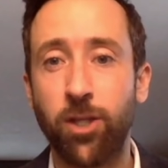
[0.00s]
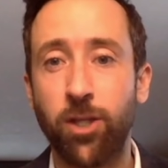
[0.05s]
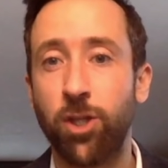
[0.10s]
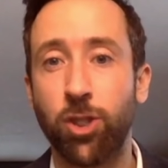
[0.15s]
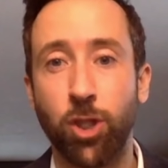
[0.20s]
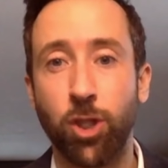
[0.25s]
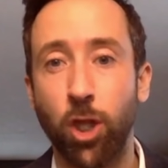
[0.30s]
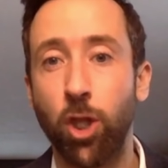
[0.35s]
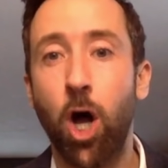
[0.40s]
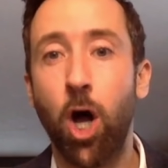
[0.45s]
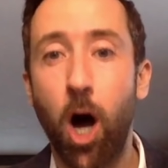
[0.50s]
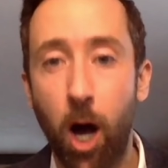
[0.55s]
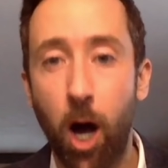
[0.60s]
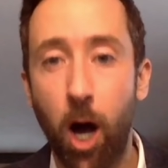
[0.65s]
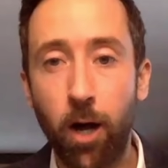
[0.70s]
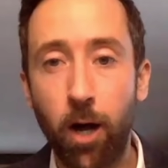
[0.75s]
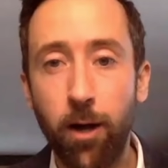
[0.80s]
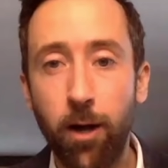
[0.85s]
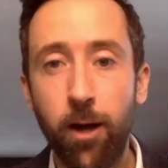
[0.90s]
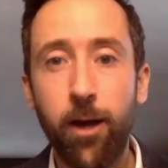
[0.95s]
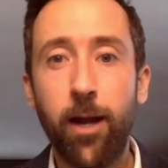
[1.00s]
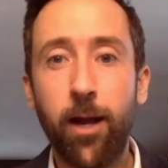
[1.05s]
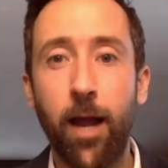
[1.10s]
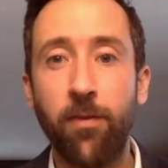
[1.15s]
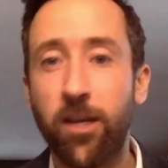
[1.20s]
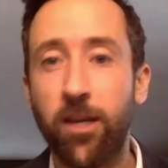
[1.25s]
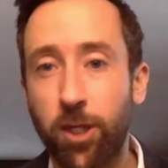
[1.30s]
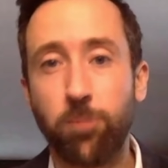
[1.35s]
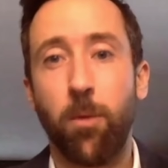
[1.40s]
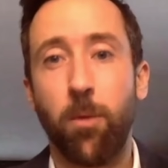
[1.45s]
It's the law.
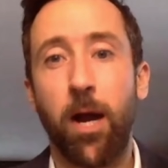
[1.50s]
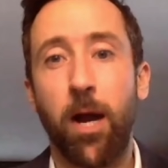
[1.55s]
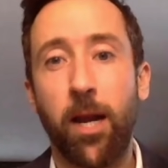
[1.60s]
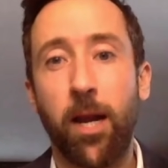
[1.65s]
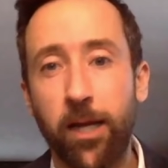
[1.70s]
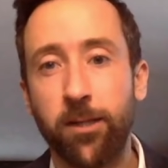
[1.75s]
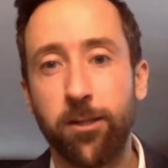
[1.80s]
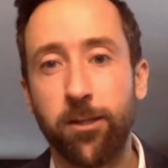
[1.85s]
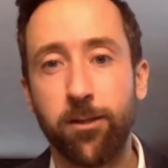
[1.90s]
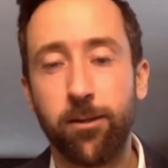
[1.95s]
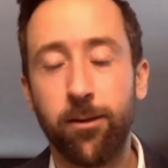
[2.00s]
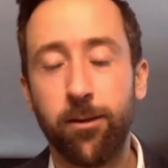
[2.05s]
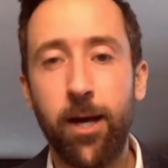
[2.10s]
And this is my list.